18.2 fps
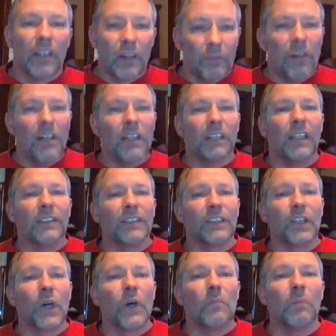"Come on,
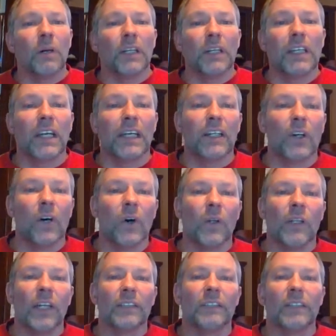let's go, buddy," I
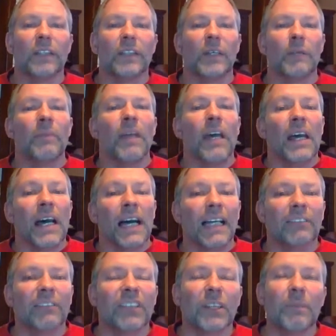called out to him.
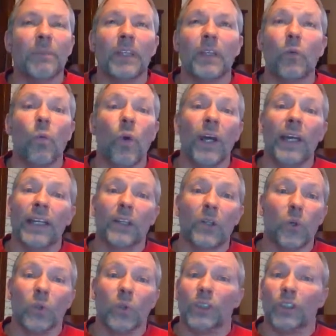"I have something way
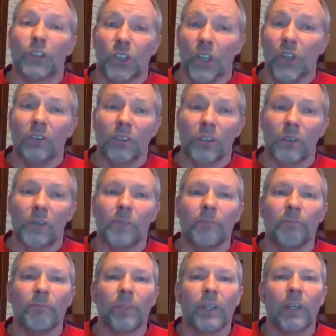cool to show you."
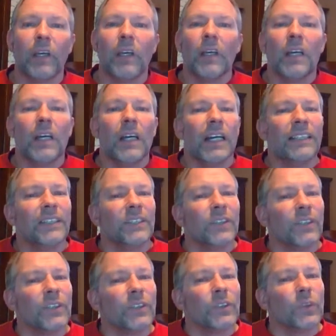I
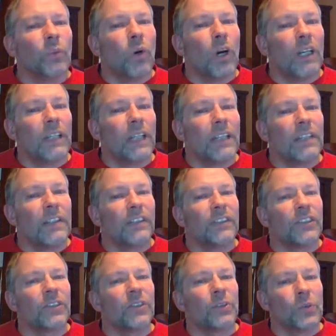started to walk out of
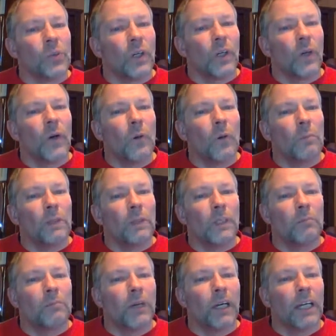the store, hoping
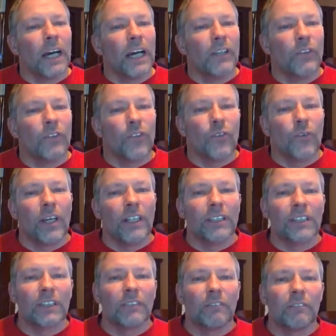that my idle
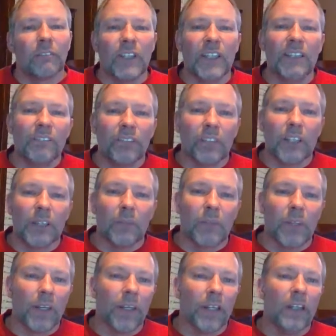threats of leaving
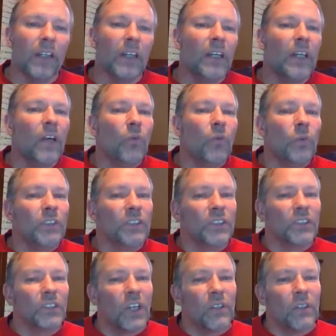him there would
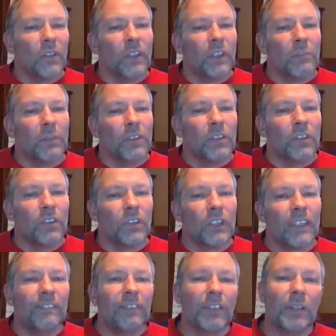startle him into
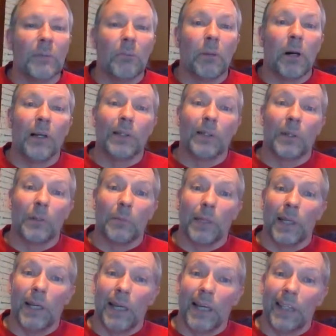leaving the bongo
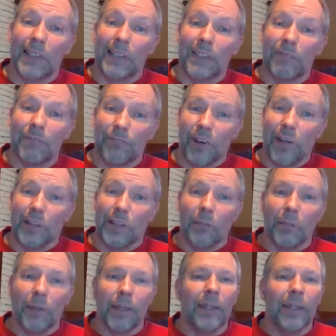behind and
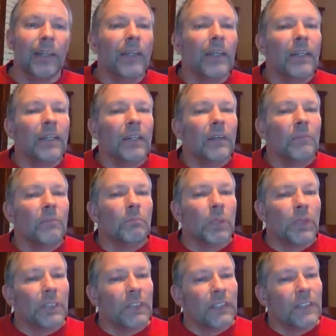follow me,
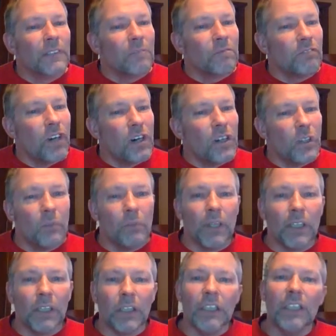but he didn't follow
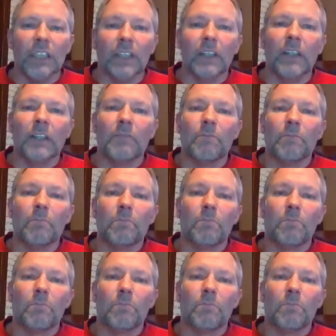my lead.